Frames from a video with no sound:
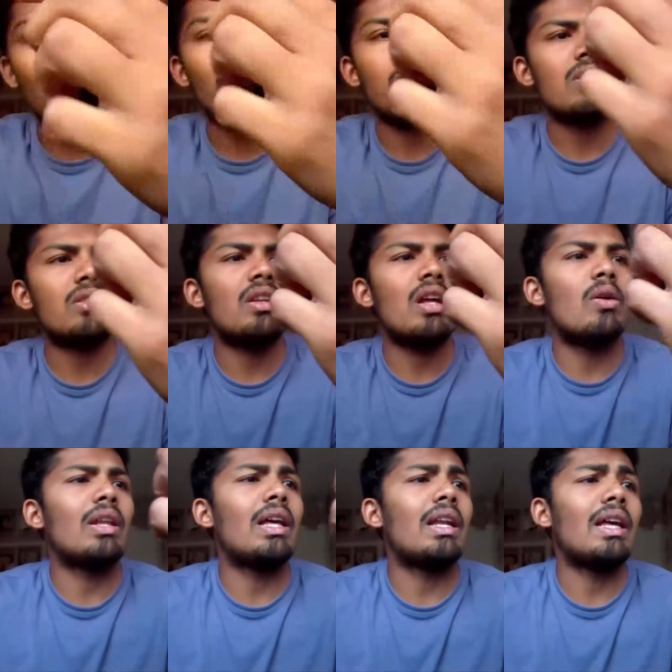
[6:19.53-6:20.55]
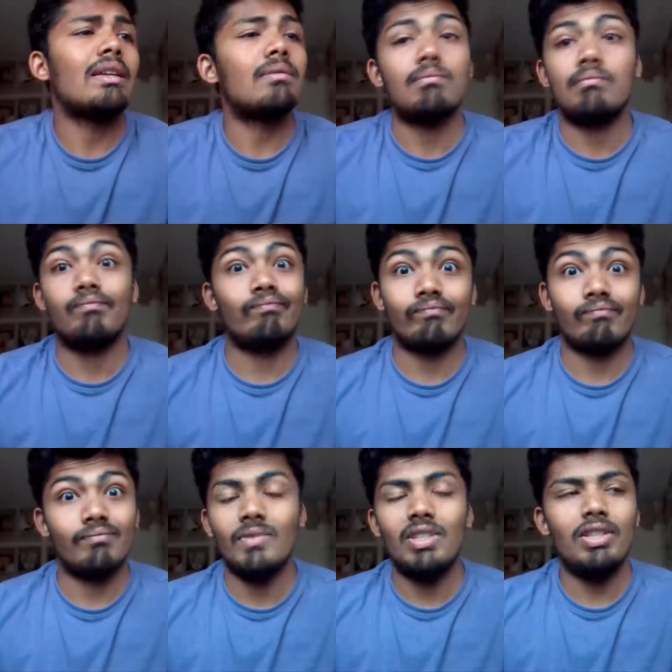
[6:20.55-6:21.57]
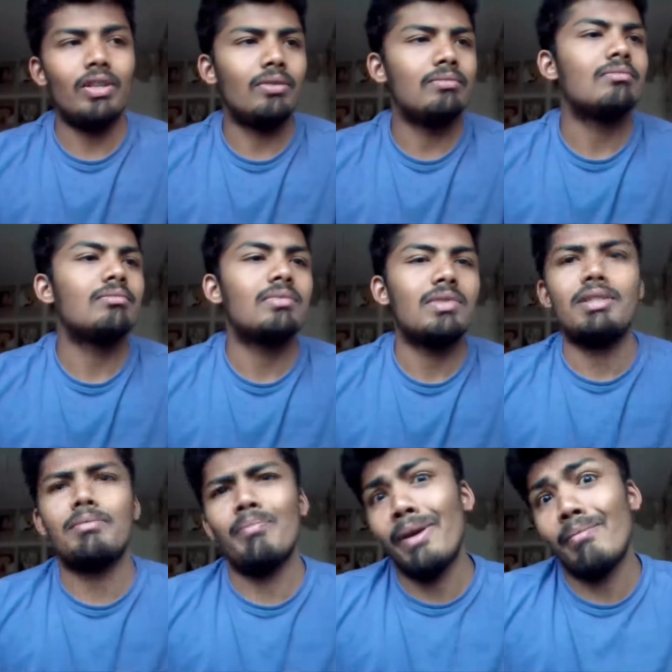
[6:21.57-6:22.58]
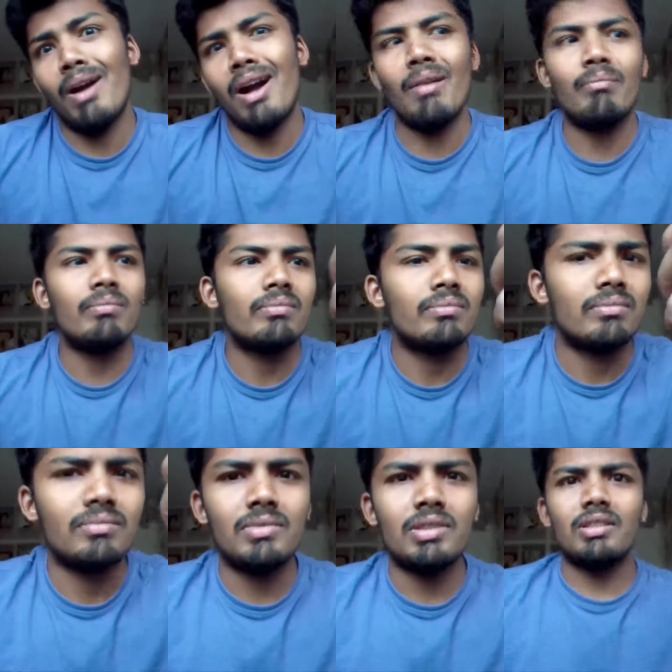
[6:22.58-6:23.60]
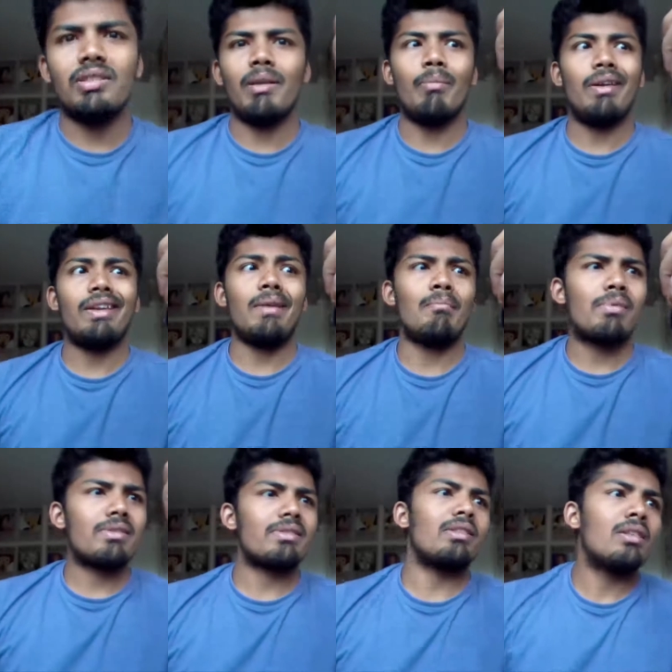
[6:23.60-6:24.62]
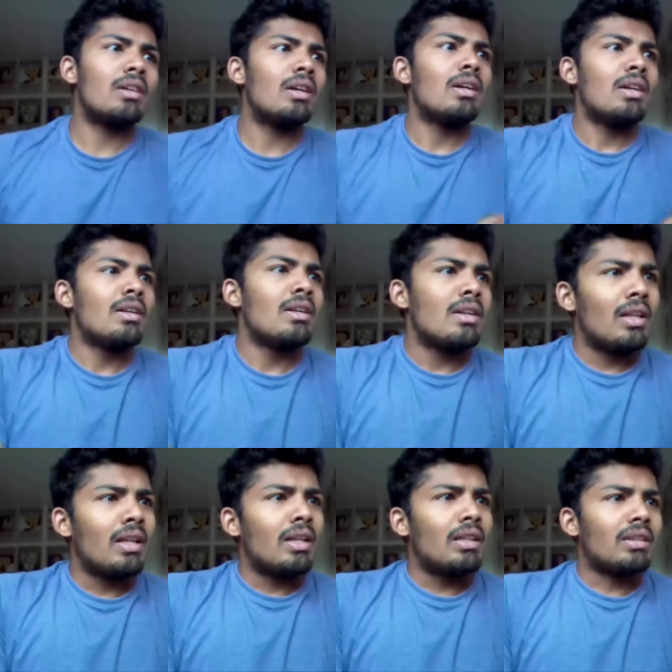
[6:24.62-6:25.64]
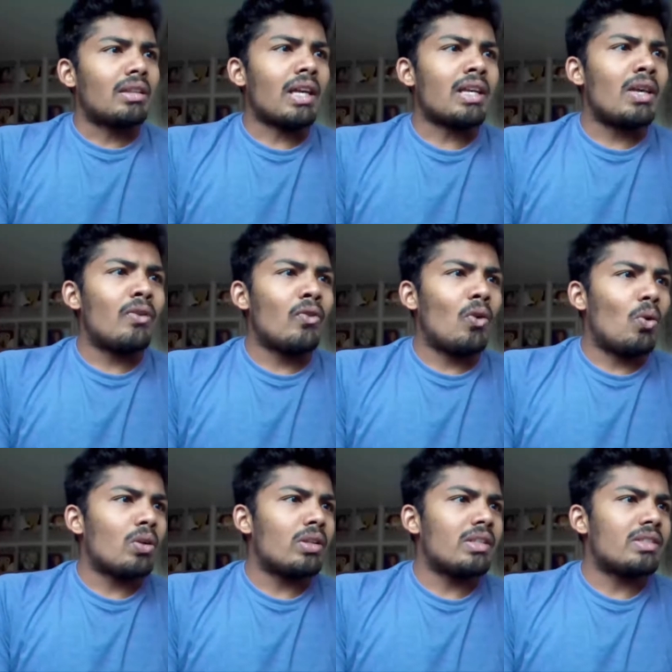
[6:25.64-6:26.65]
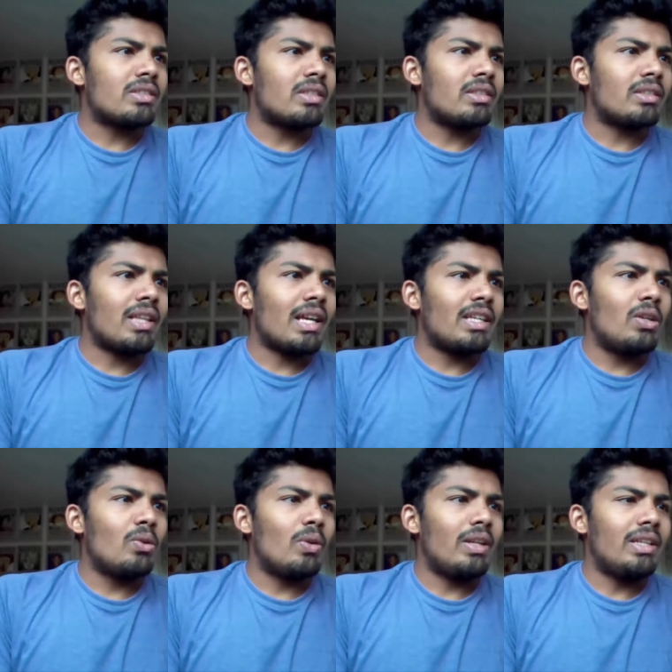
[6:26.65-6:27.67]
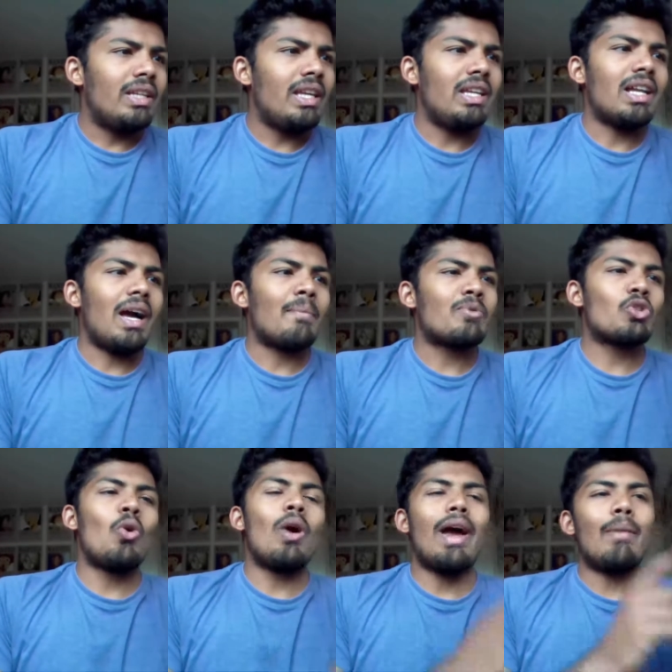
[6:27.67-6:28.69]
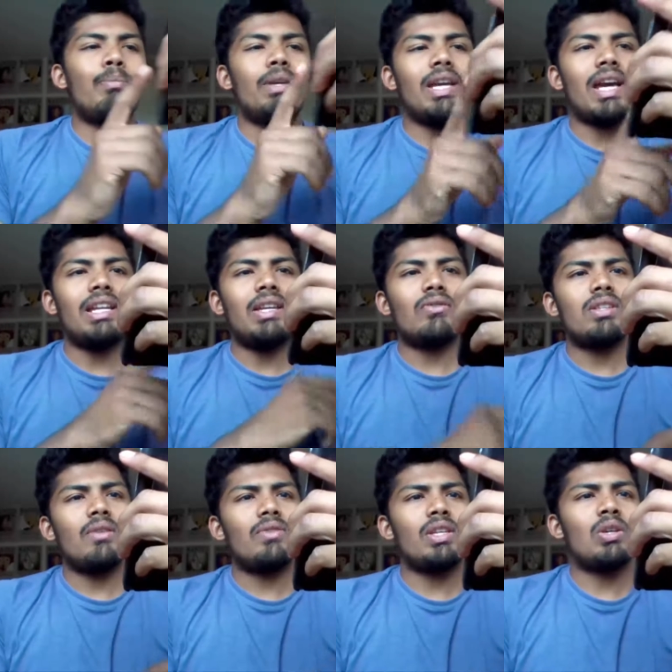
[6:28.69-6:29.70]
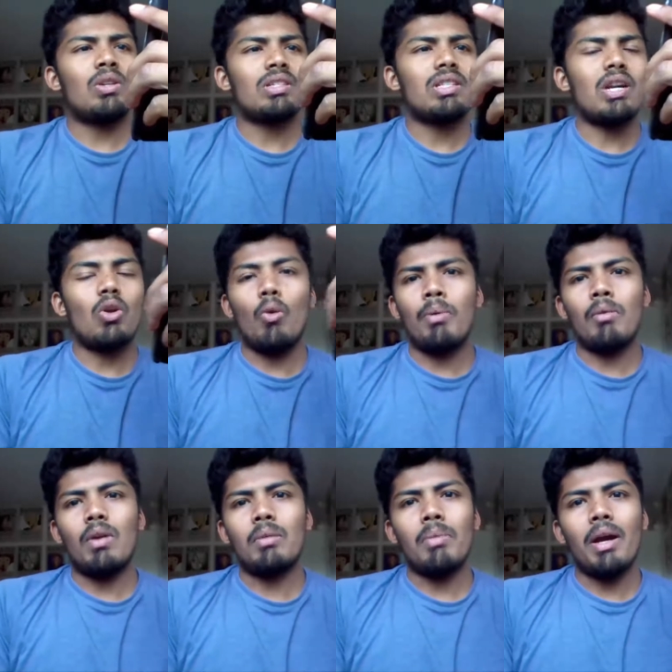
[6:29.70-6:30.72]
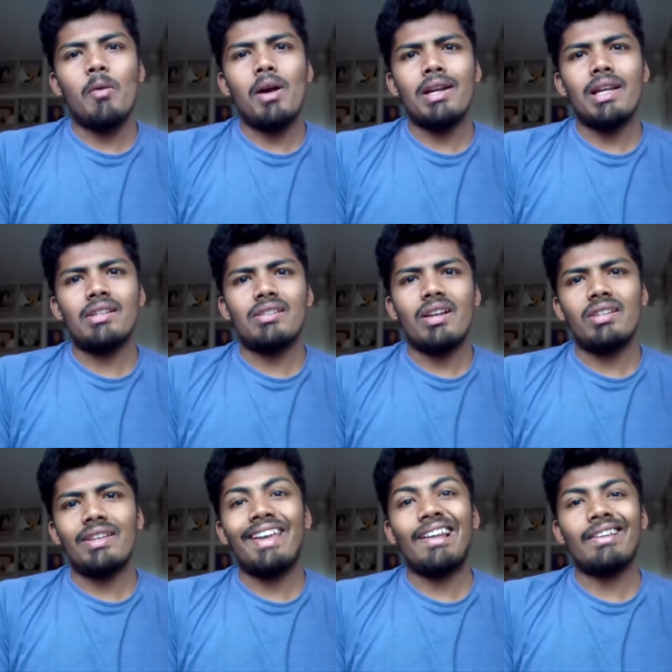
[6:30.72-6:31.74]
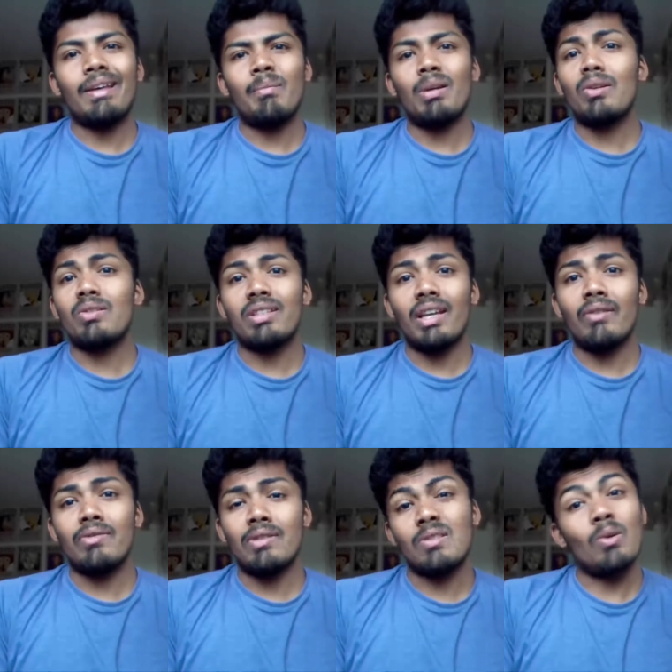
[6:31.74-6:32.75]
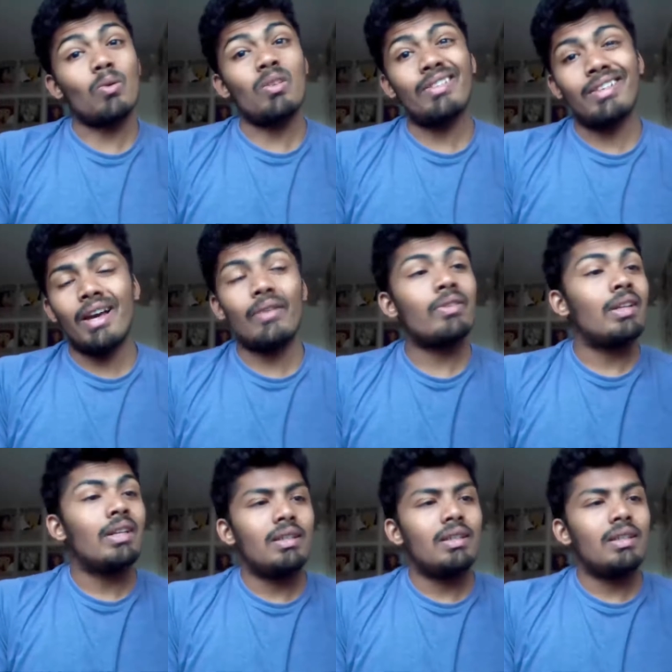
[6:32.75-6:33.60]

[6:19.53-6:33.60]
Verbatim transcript: there, just down there, like, you know, it's big mom. They better impress her. Thank you for all this. Thank you indeed. I'm so happy. And if, if they gonna start open one by one and try to kill them because the gift is not good enough,